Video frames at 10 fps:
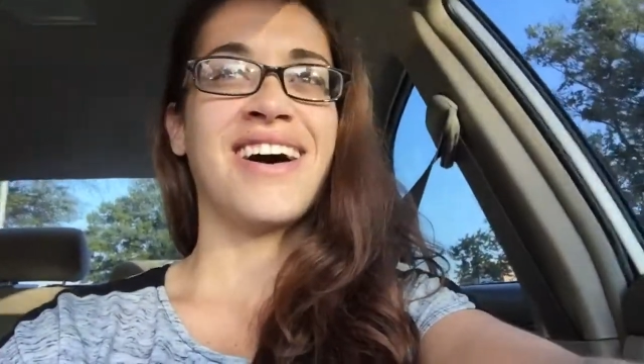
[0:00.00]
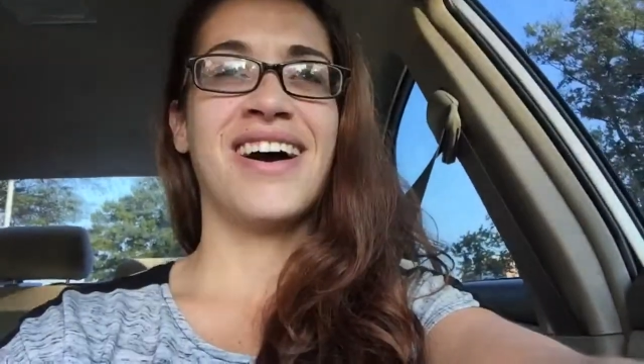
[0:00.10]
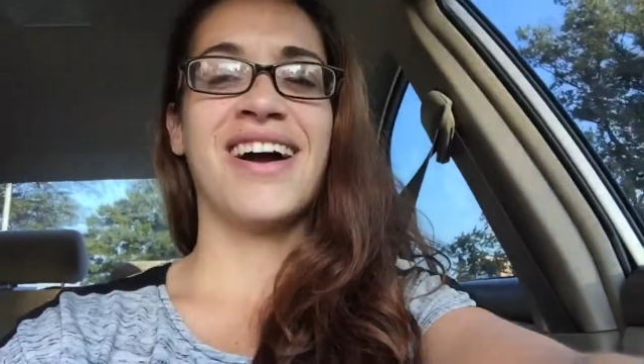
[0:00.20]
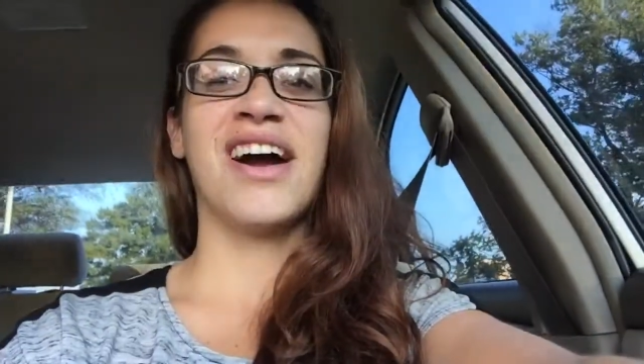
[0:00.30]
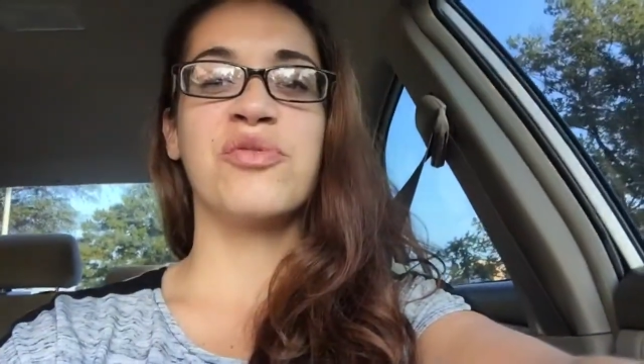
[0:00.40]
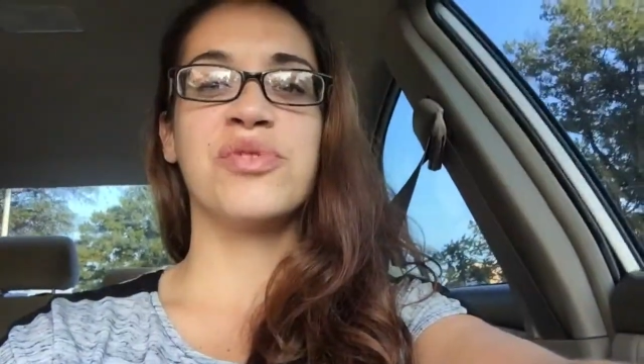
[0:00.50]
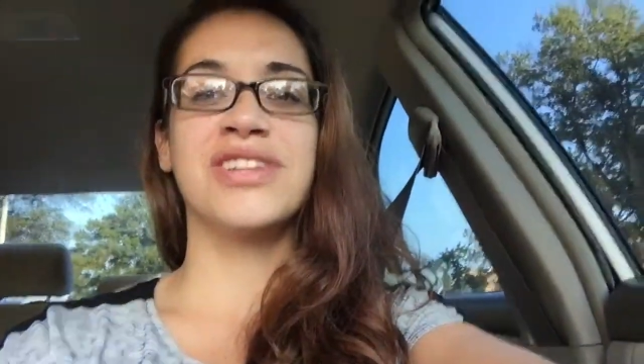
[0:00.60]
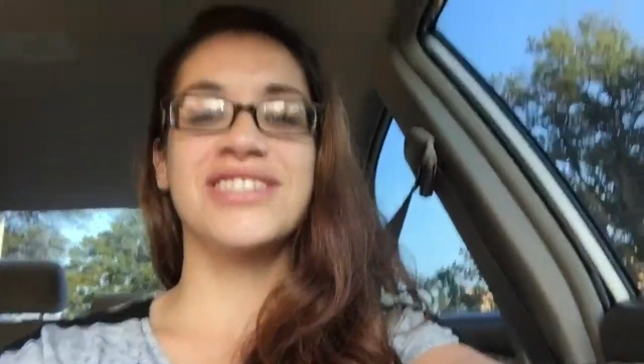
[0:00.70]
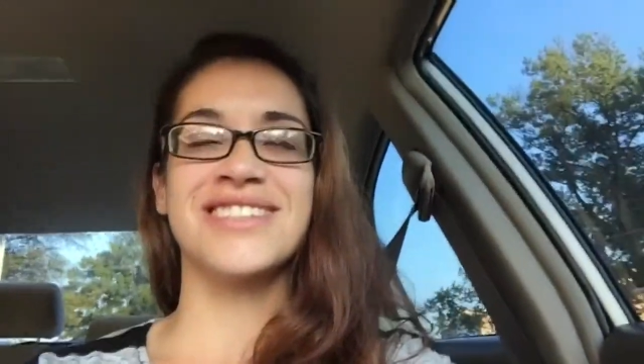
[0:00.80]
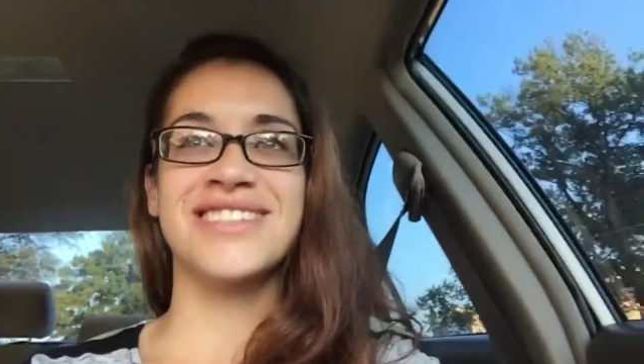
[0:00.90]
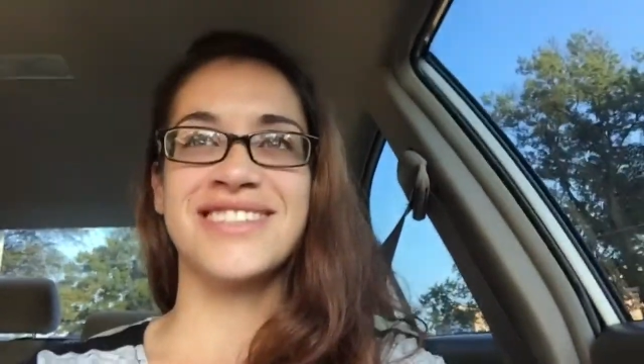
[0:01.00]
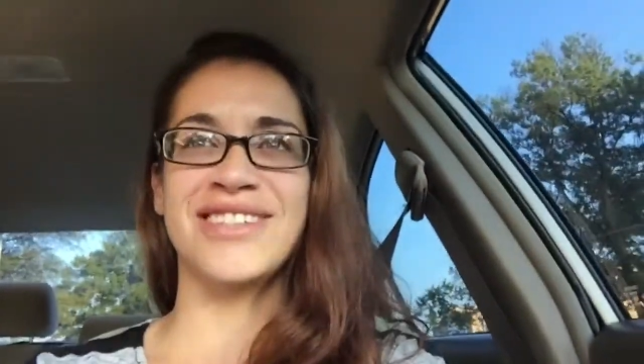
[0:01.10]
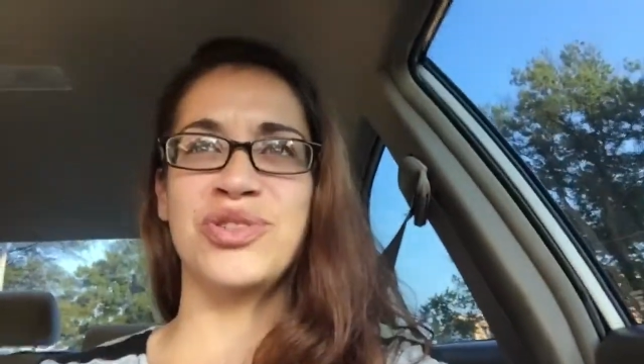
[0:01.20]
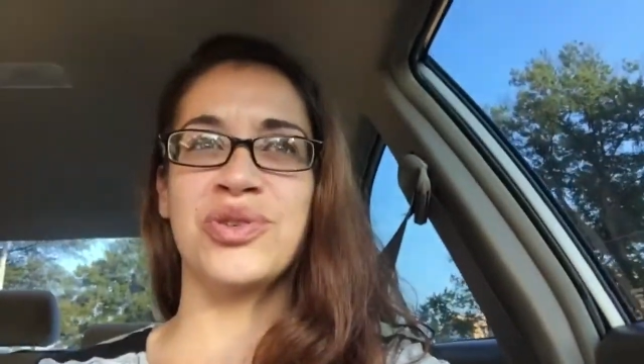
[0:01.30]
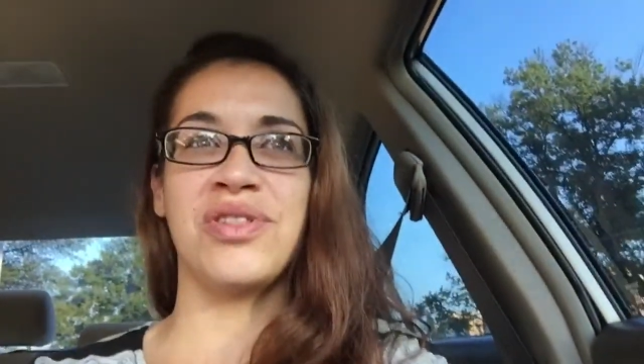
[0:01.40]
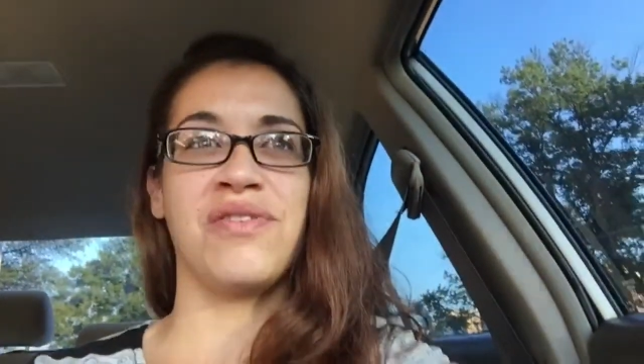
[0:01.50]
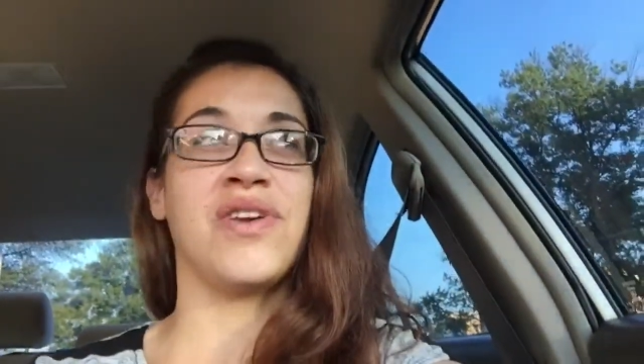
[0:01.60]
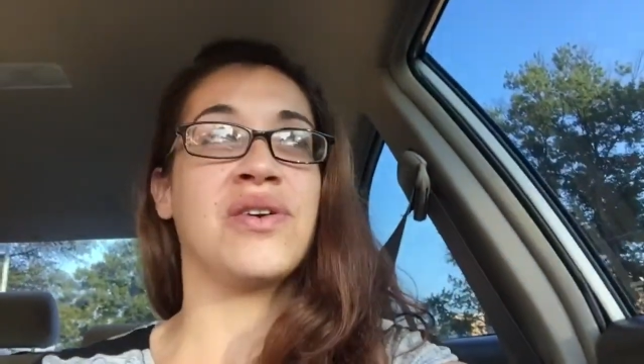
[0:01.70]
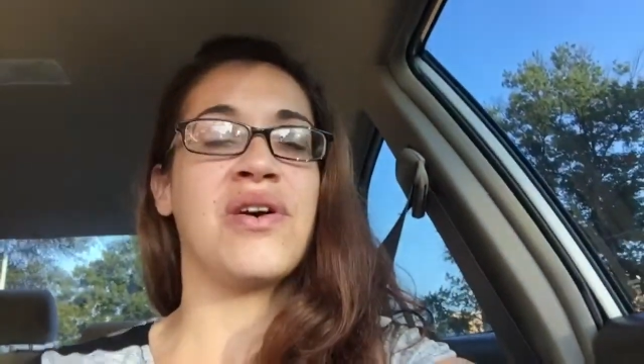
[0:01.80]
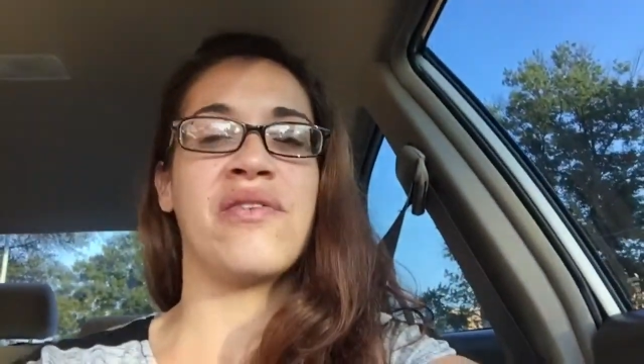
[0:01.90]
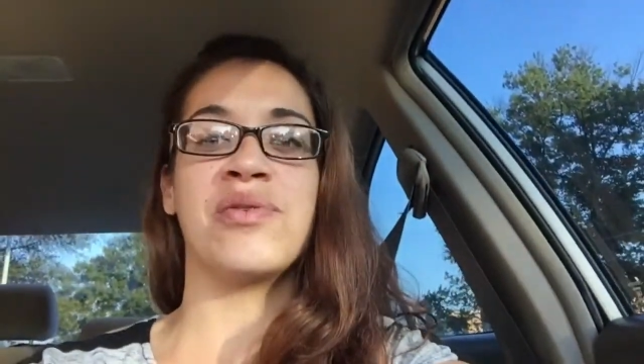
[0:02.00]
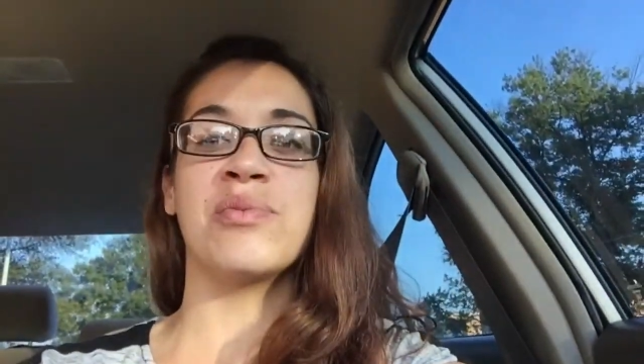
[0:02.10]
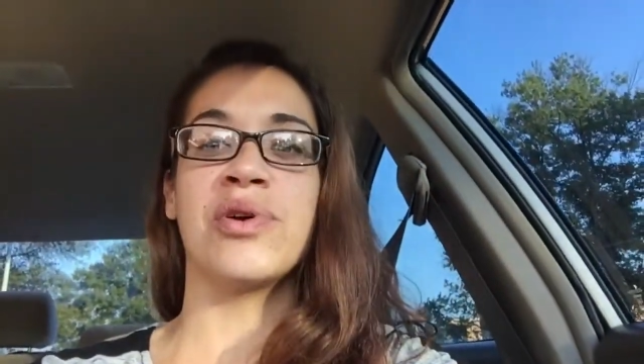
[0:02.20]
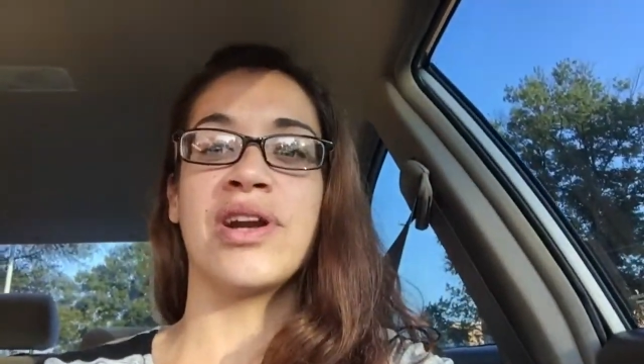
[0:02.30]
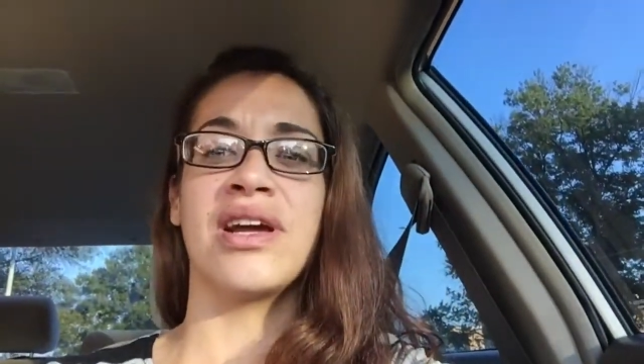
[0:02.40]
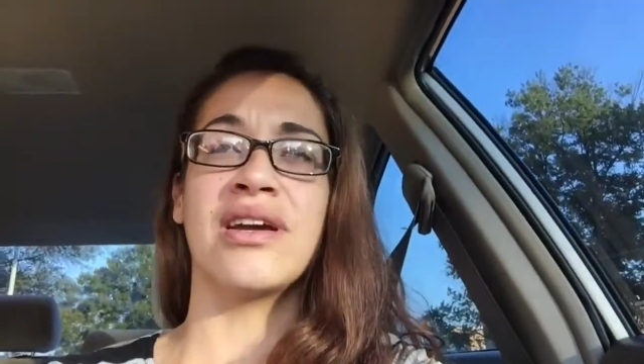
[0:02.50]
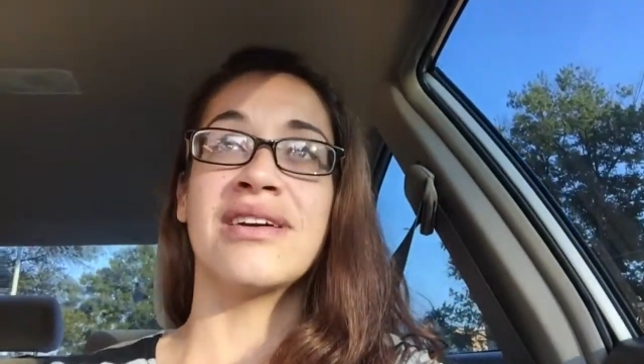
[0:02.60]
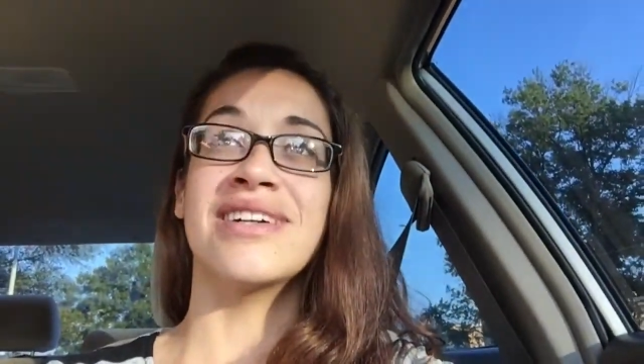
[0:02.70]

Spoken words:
I really just enjoy the view every morning.